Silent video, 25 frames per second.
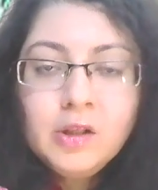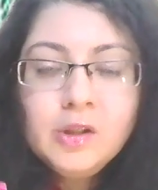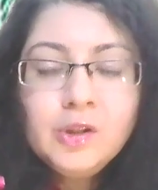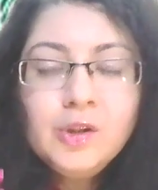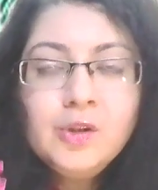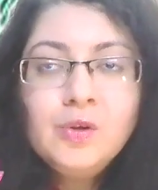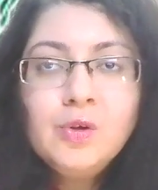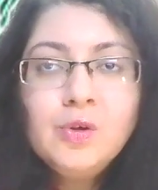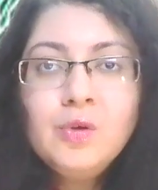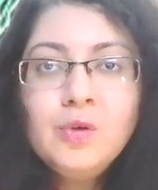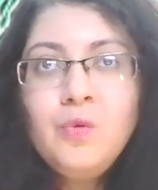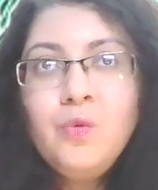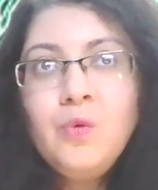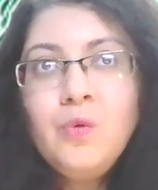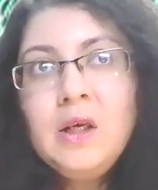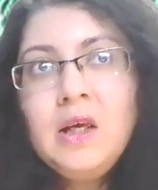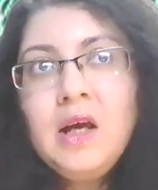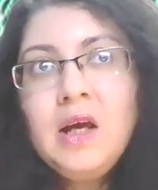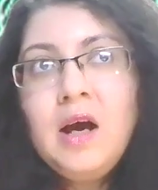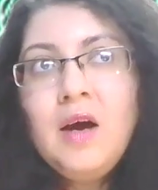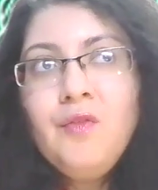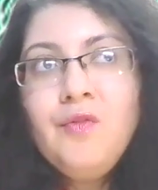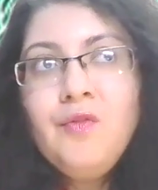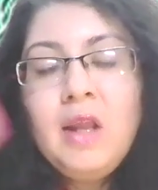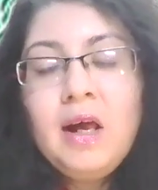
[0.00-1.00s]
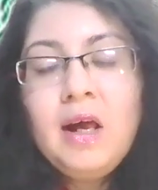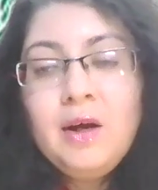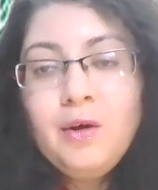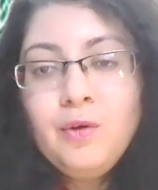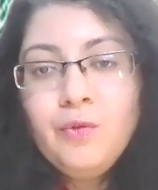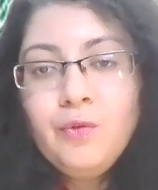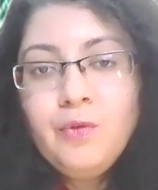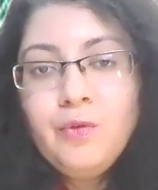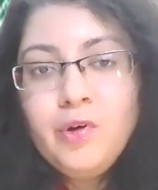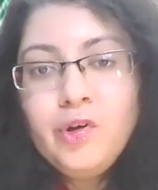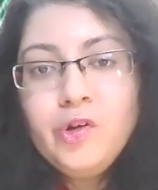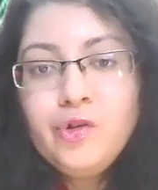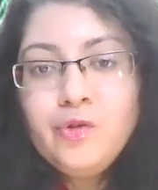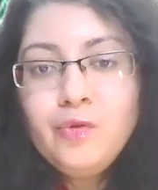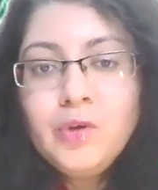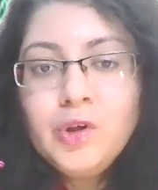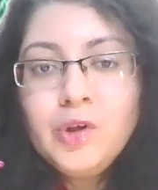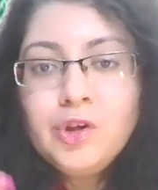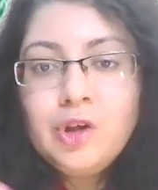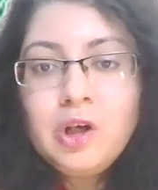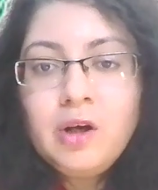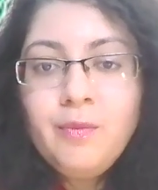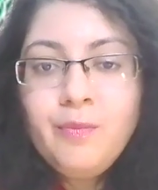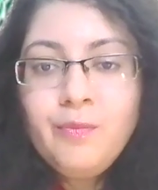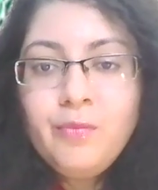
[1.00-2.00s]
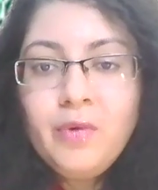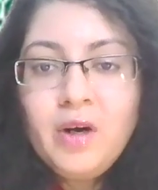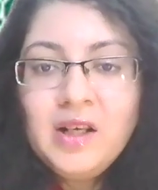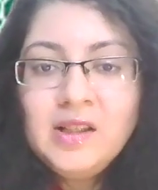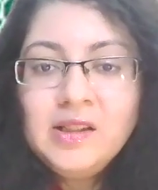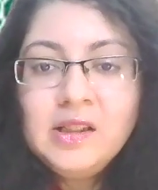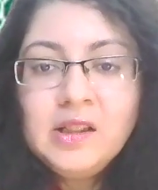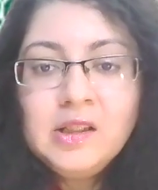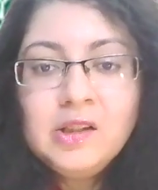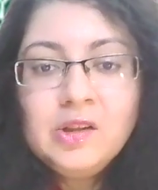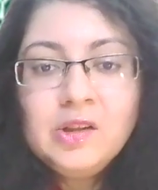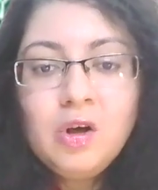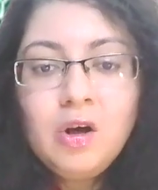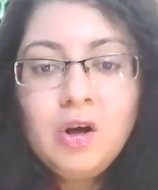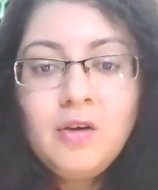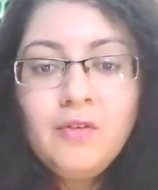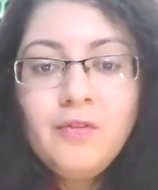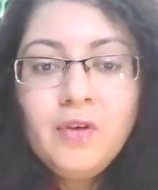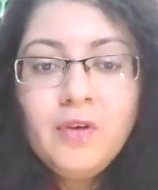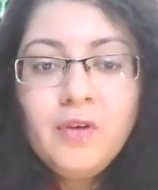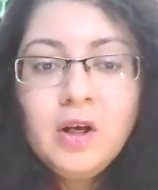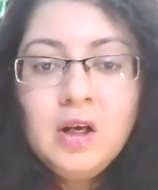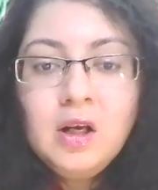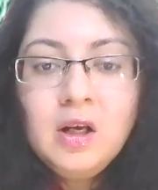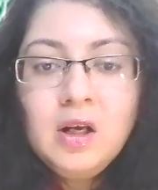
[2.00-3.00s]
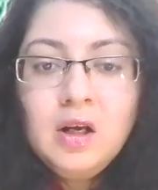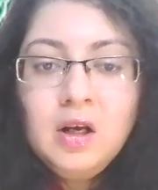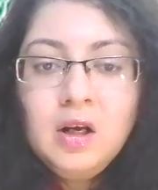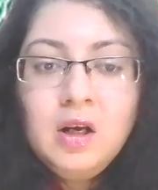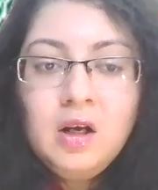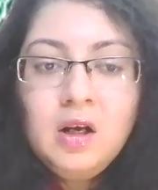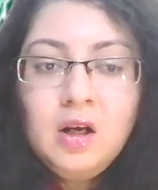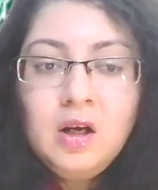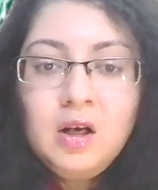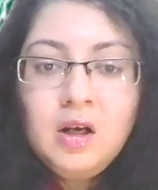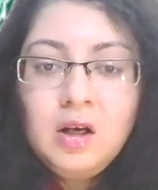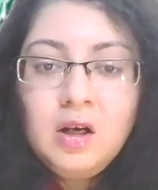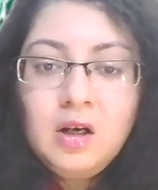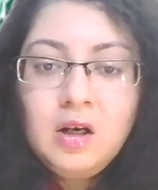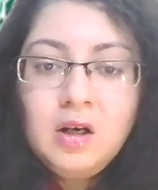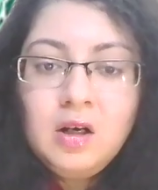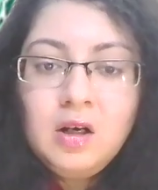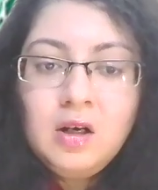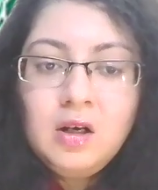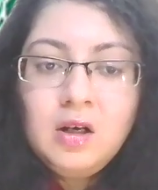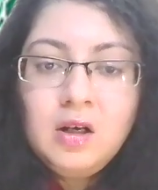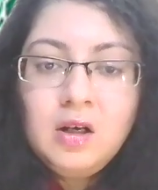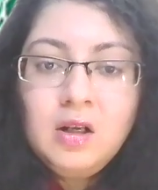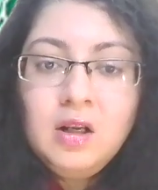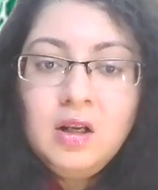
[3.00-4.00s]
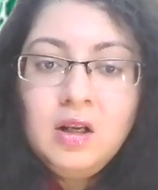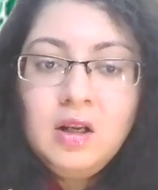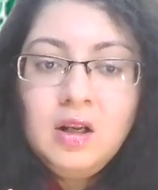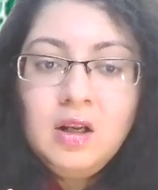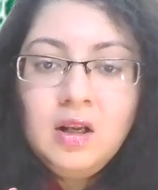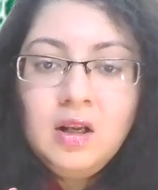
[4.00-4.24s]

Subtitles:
So we have language uh